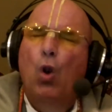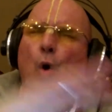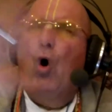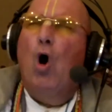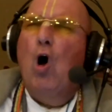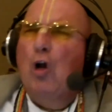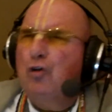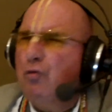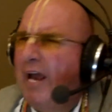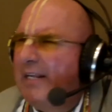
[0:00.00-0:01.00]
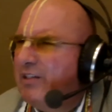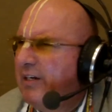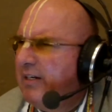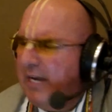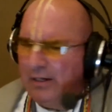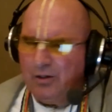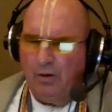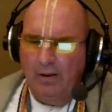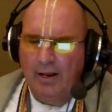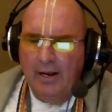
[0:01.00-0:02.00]
all
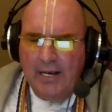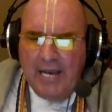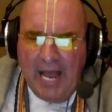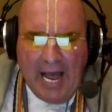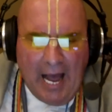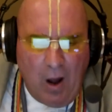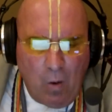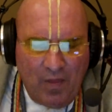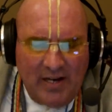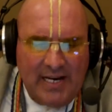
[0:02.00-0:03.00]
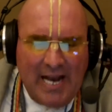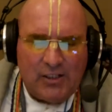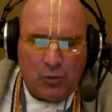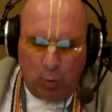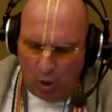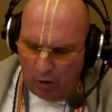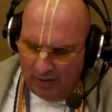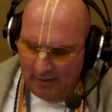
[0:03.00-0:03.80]
transcendental. Now, the next word,